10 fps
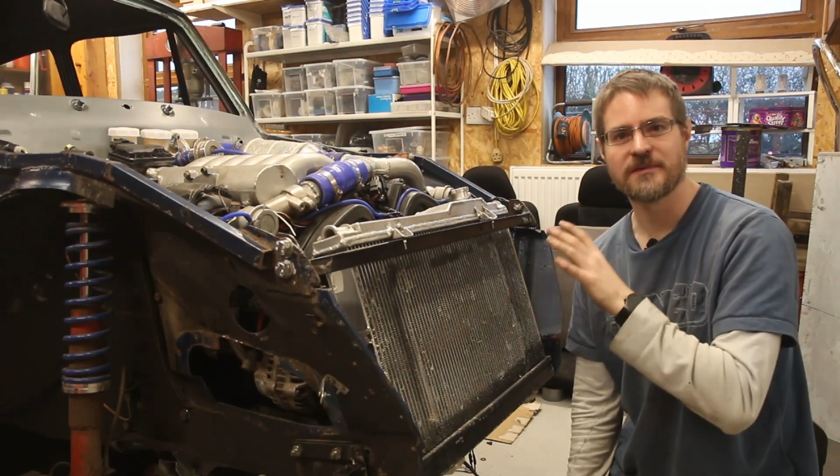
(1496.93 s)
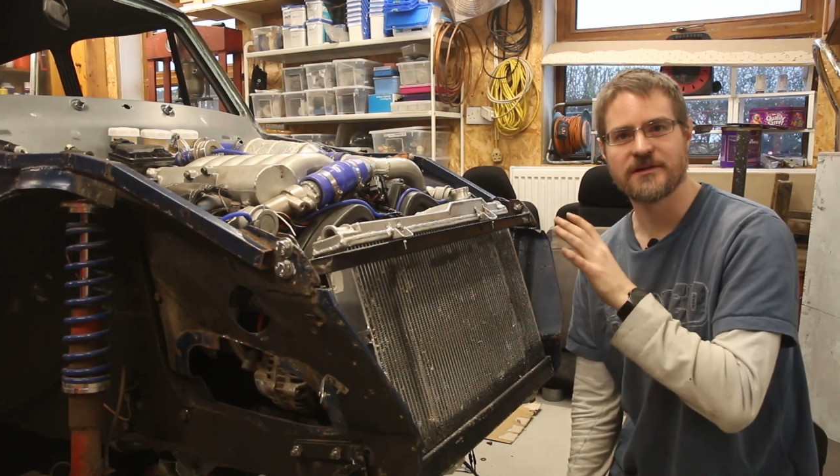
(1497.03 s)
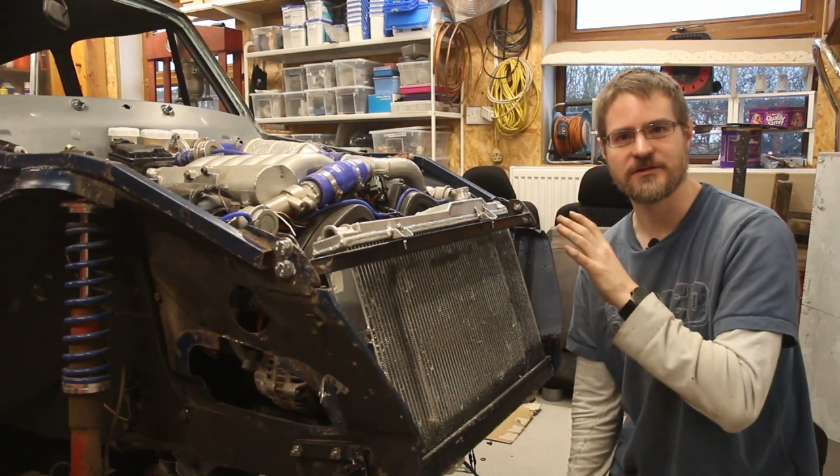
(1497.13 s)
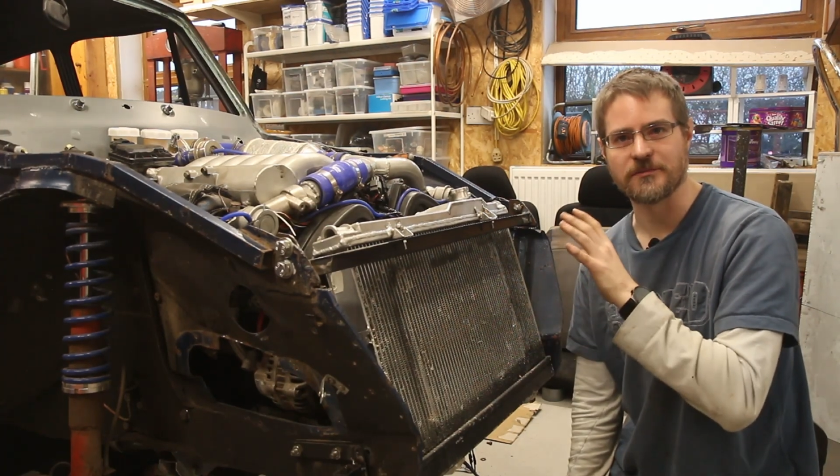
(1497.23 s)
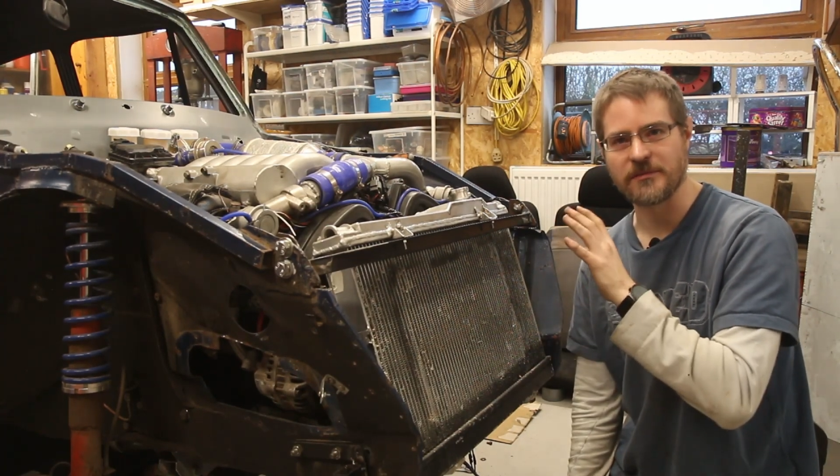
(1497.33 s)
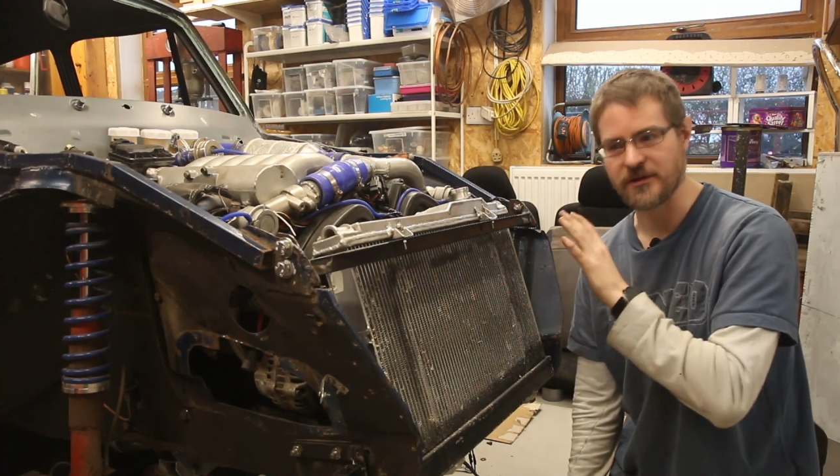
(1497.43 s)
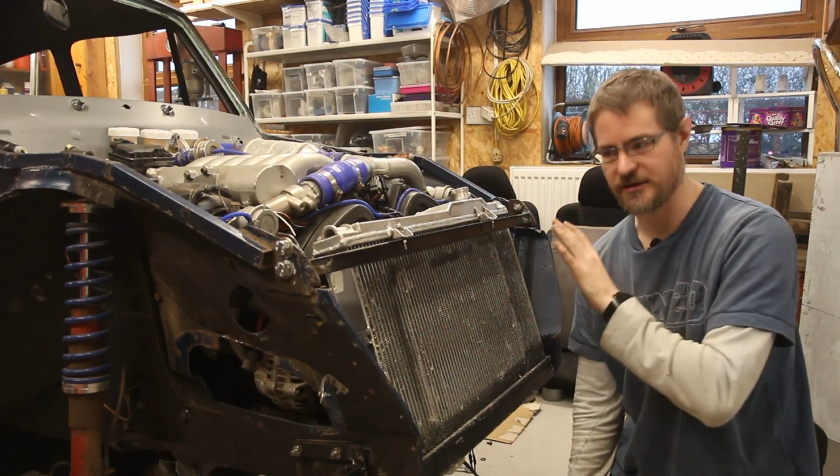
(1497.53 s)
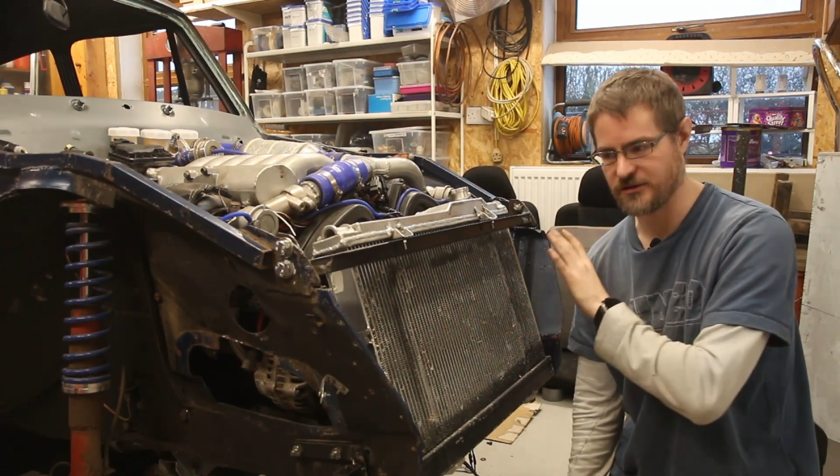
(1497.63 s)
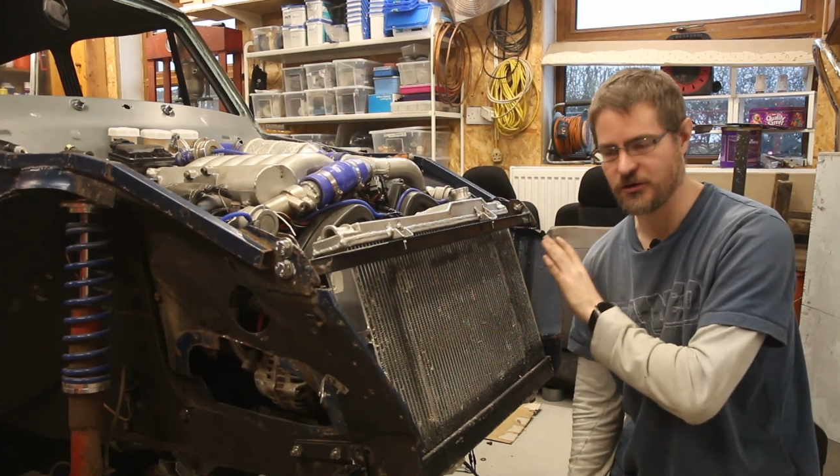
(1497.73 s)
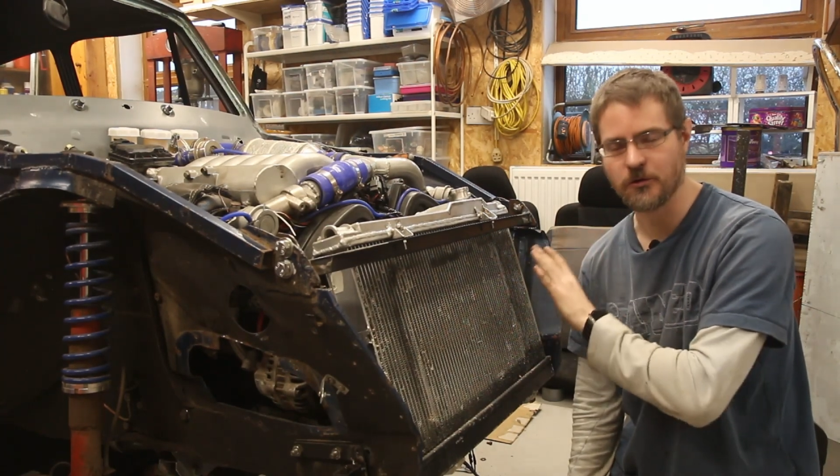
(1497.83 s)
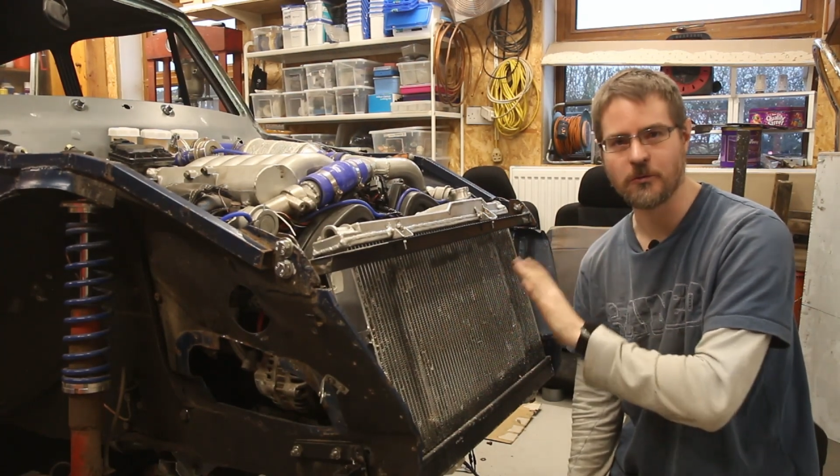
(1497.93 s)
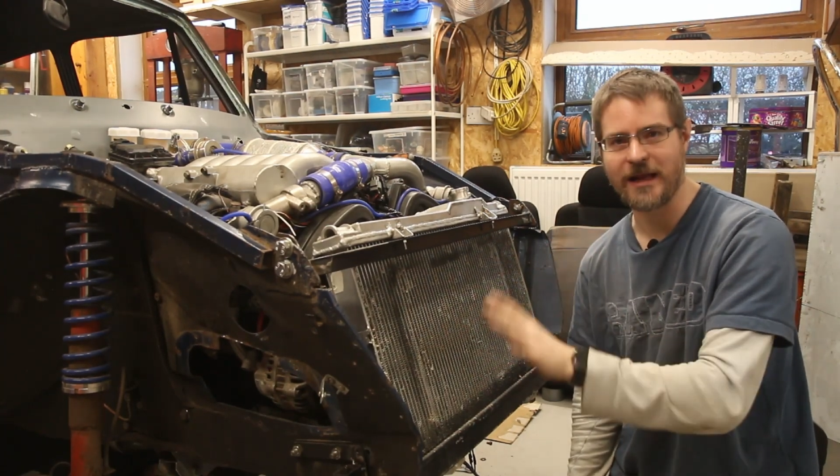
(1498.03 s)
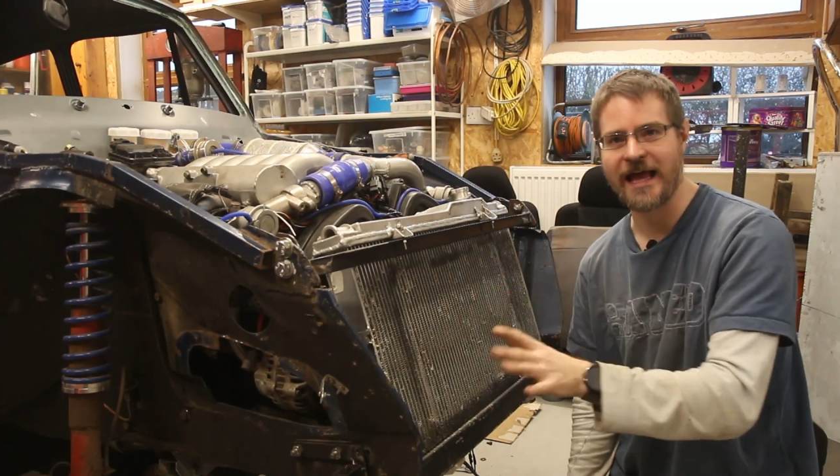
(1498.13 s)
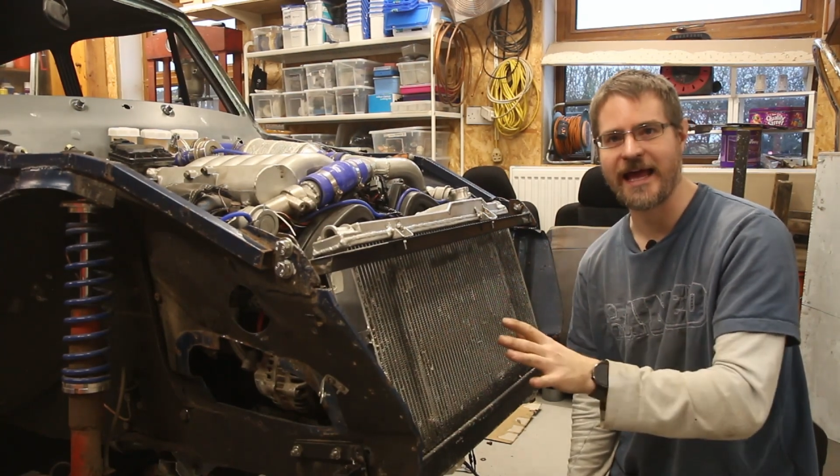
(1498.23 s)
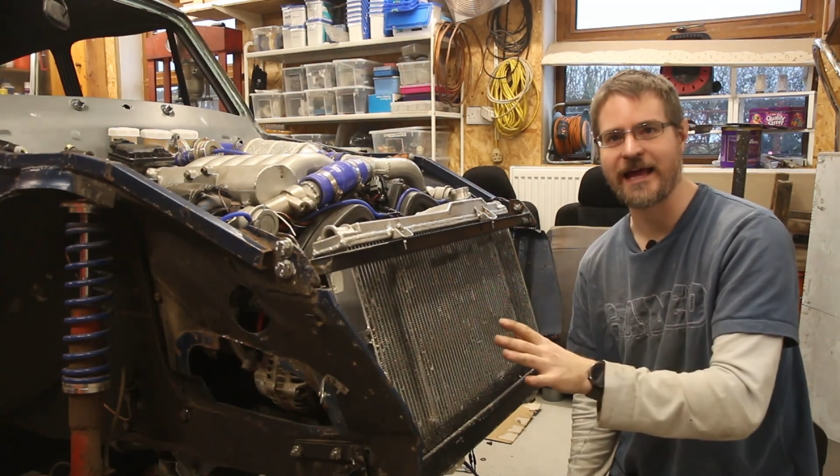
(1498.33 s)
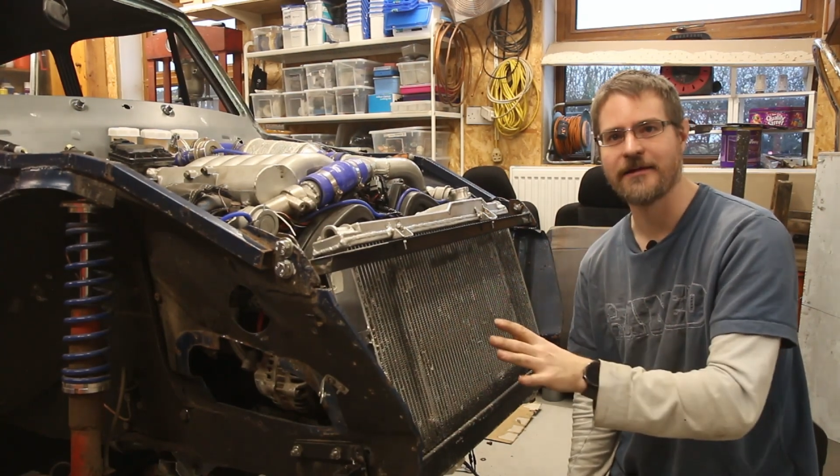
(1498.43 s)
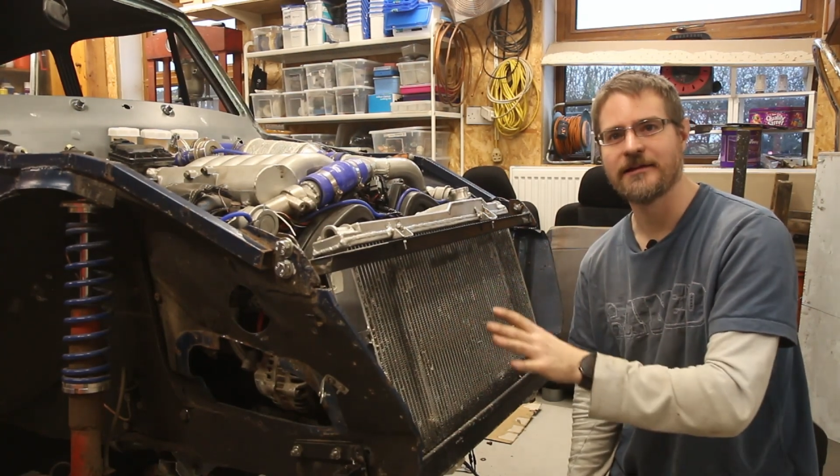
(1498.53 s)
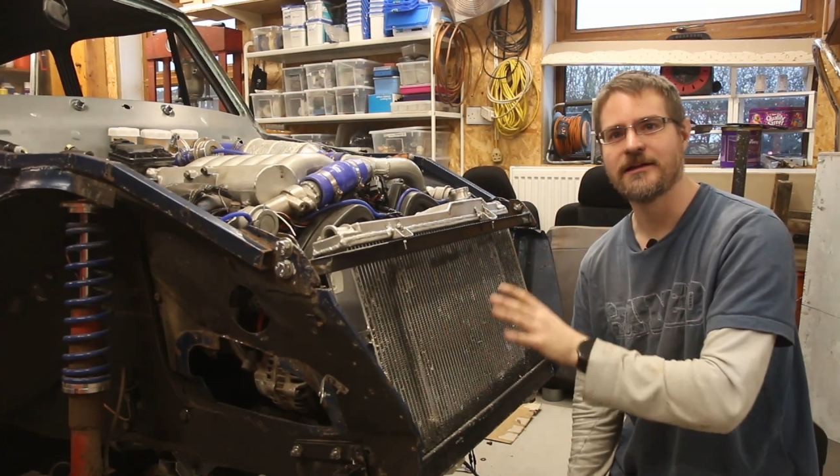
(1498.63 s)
some nice cool air